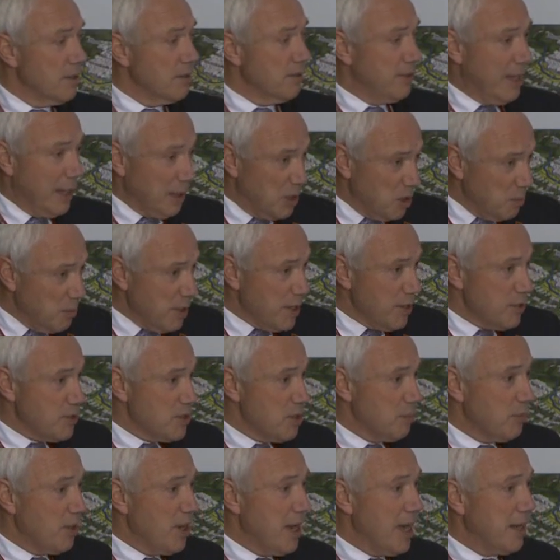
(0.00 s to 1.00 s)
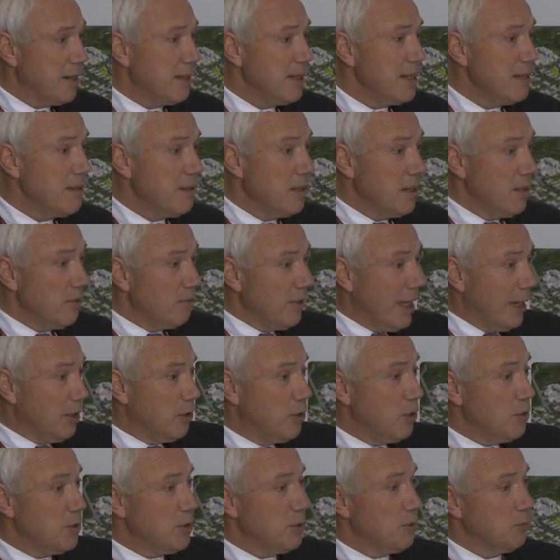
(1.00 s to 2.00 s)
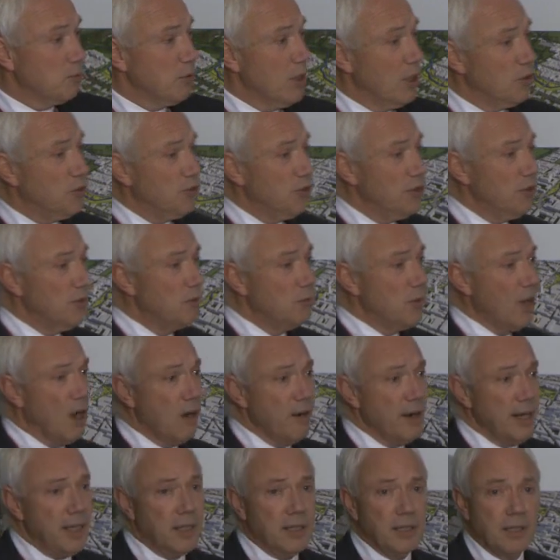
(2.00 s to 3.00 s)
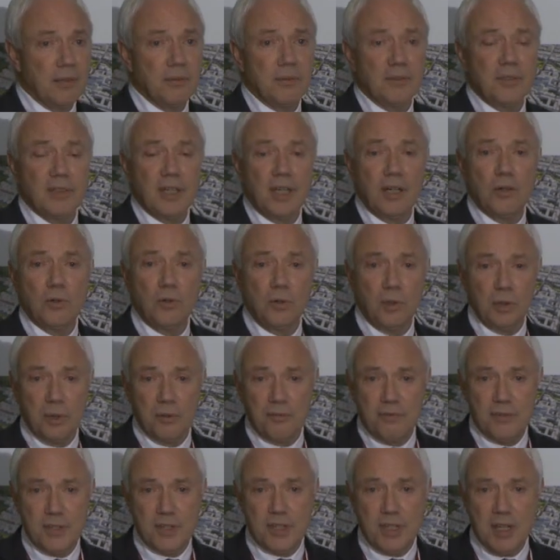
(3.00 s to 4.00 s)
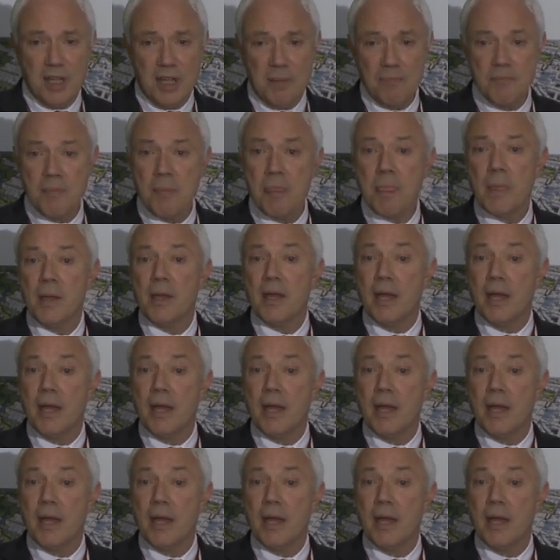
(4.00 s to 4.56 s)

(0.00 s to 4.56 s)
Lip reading: Thank you, Minister Brownlee. Thank you to Roger, Warwick, and all of the team.